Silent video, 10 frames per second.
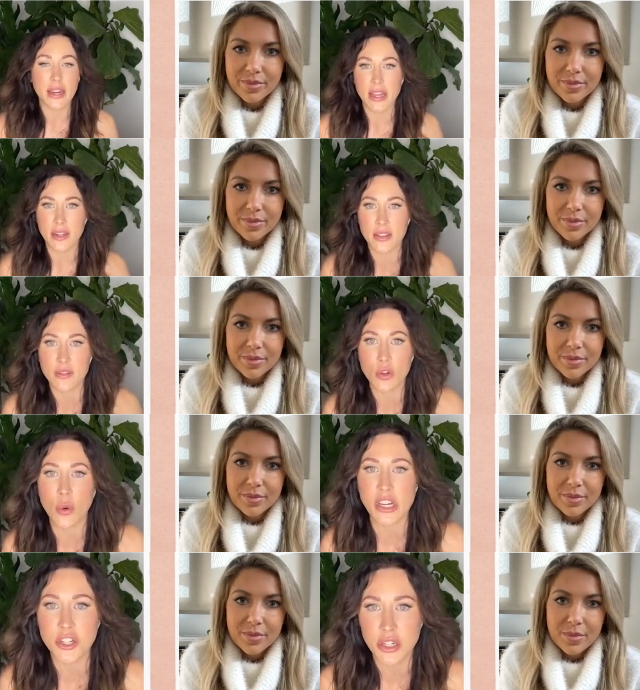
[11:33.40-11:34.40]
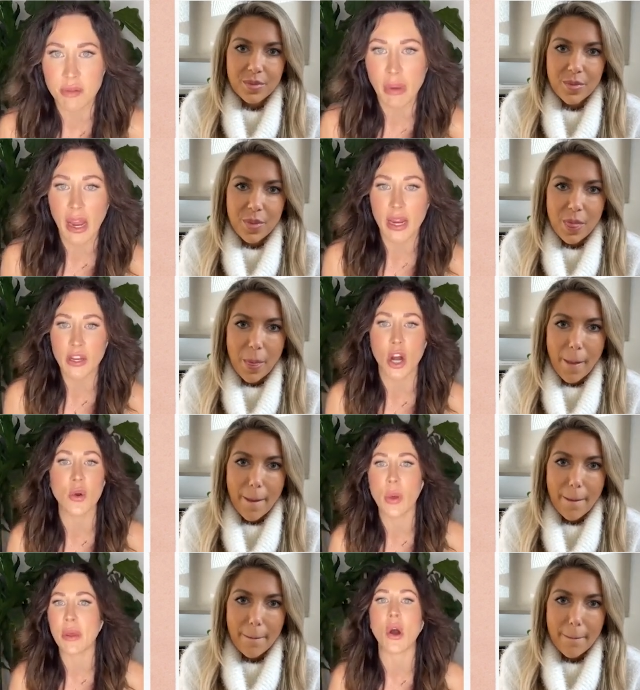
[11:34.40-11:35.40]
Speaker 1: get questioned by
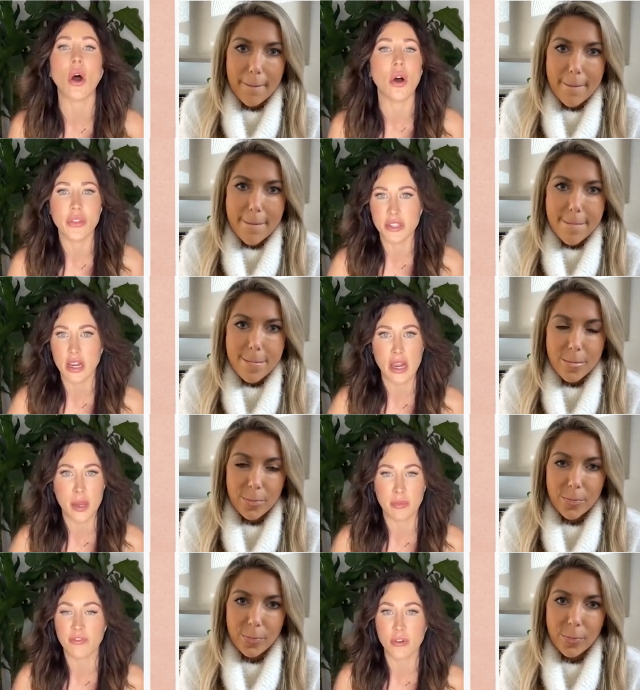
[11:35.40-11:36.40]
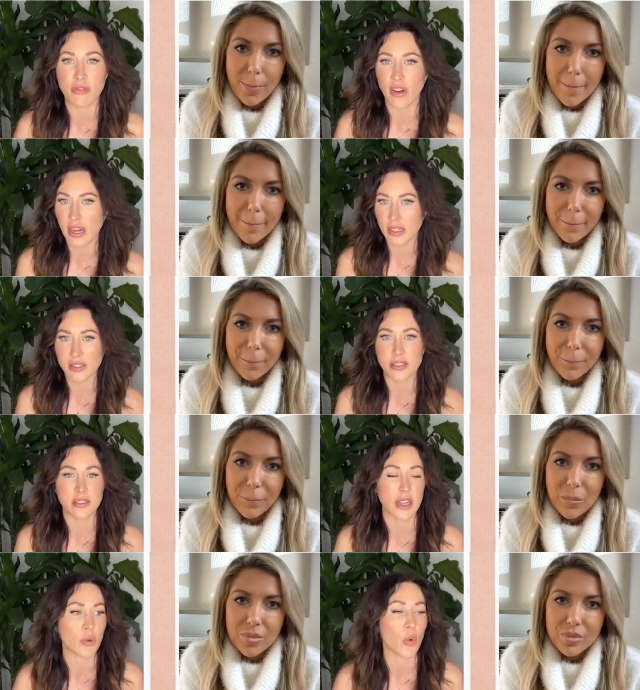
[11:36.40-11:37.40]
young women all the time for advice and
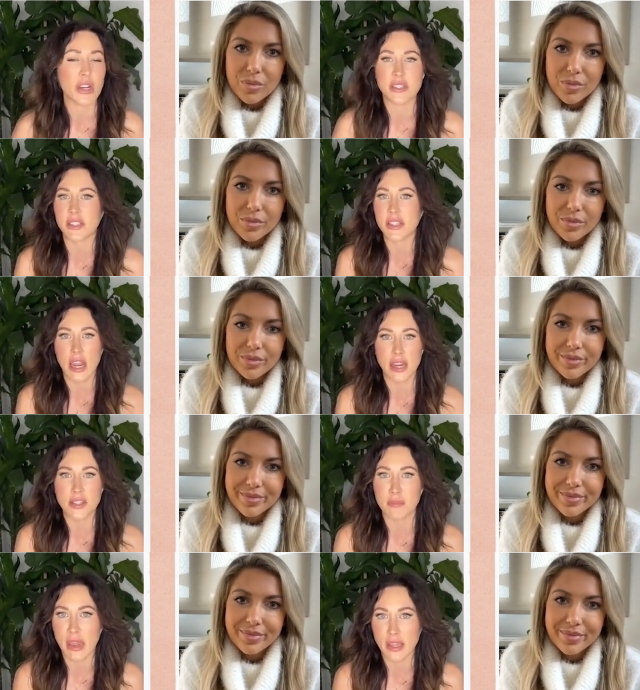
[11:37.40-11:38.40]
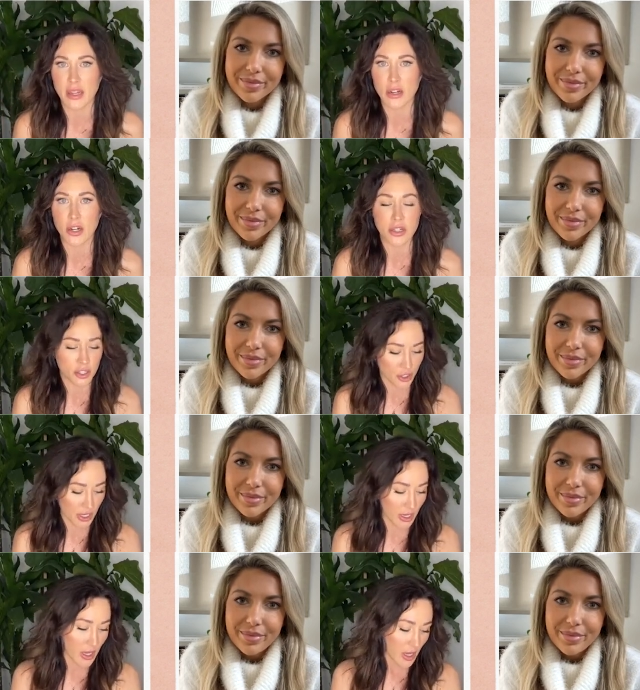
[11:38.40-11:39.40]
like, what does it take to make it in our
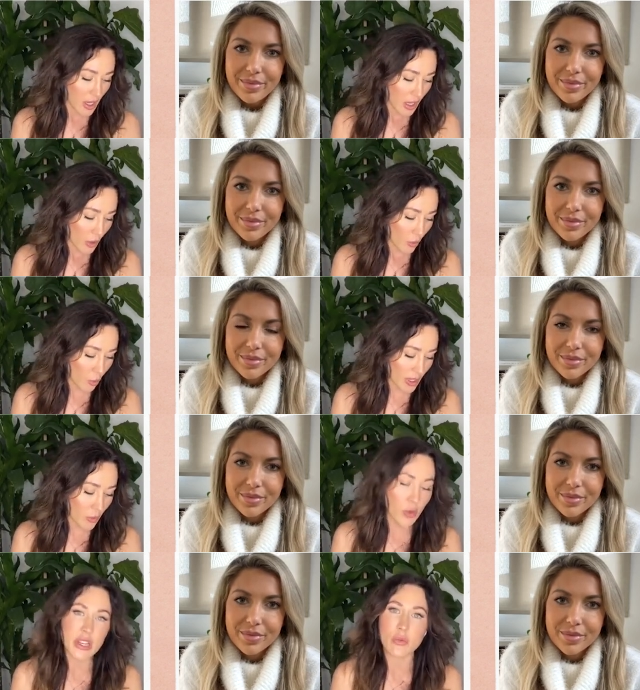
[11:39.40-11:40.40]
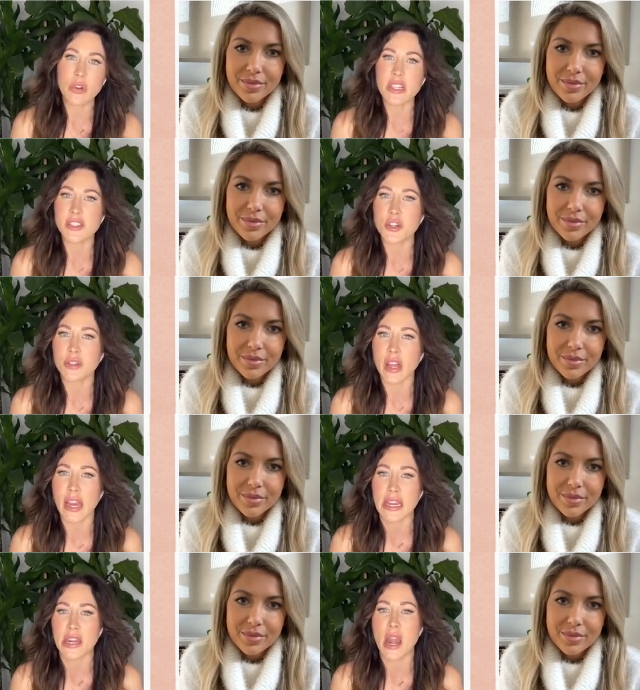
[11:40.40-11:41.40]
industry? What, what, what is your
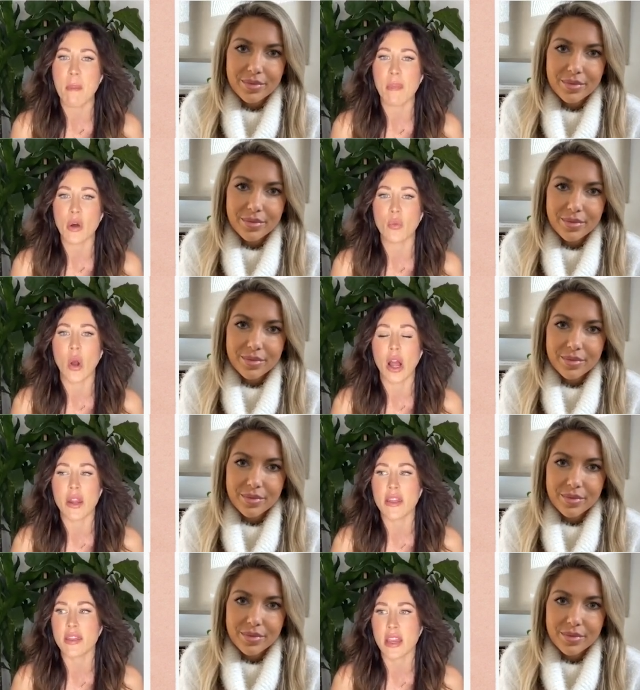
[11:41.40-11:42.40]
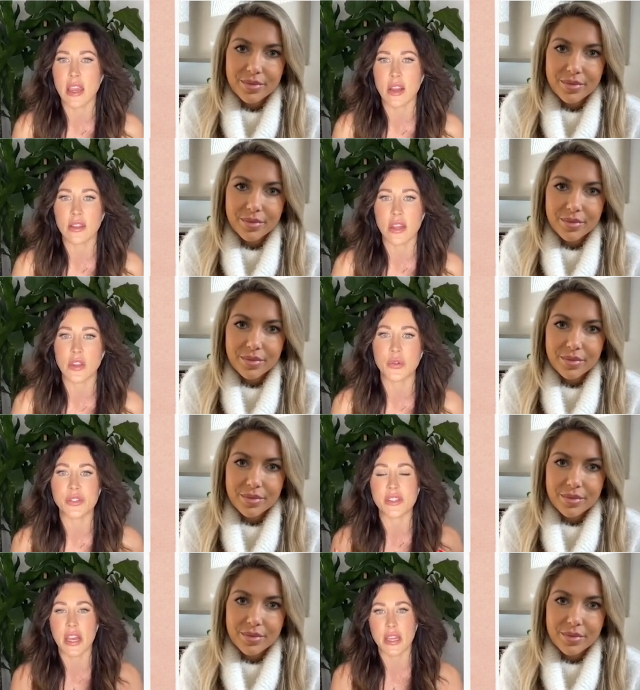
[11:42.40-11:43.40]
like number one thing that you
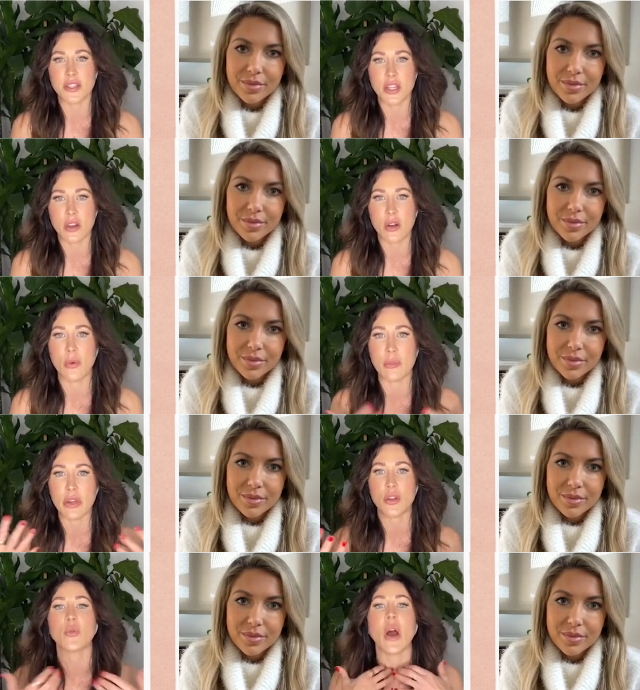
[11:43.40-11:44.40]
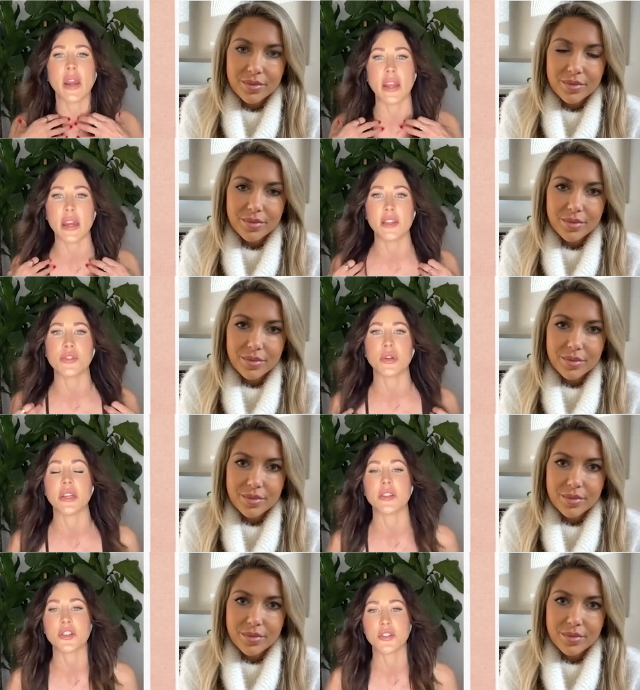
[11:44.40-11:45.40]
say to young women who want to get into our
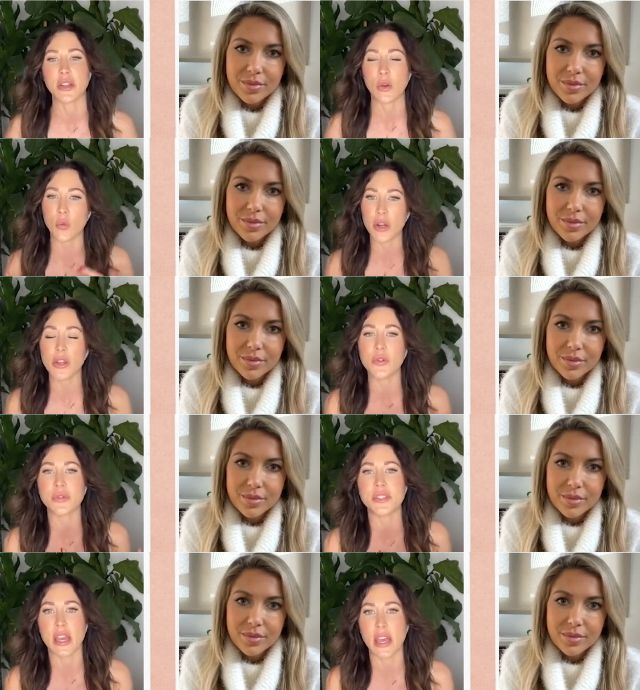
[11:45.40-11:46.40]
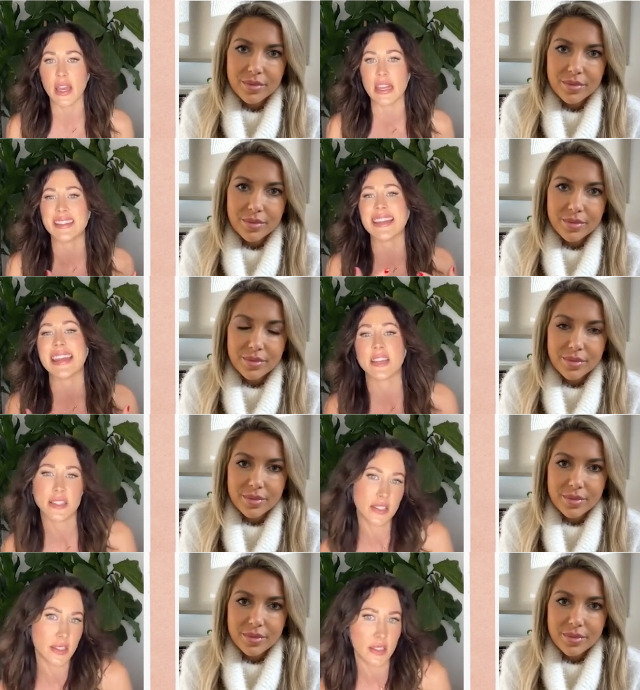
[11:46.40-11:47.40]
industry? Like, what do you say it
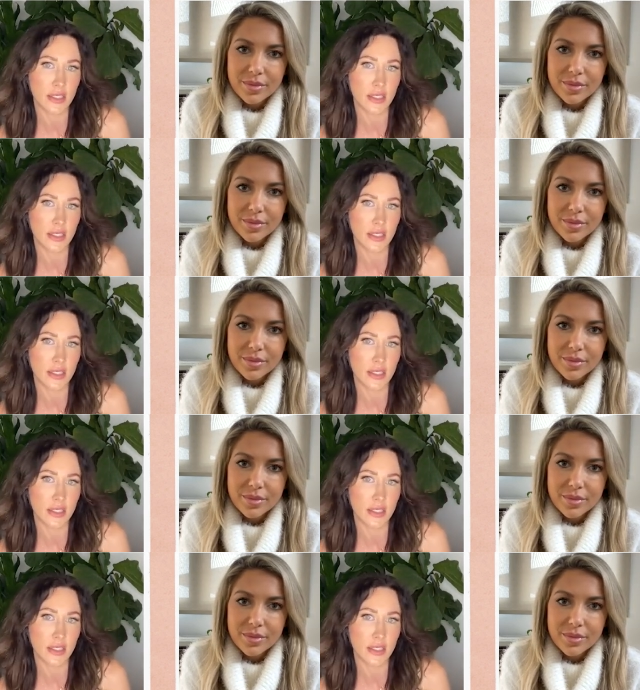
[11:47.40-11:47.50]
takes?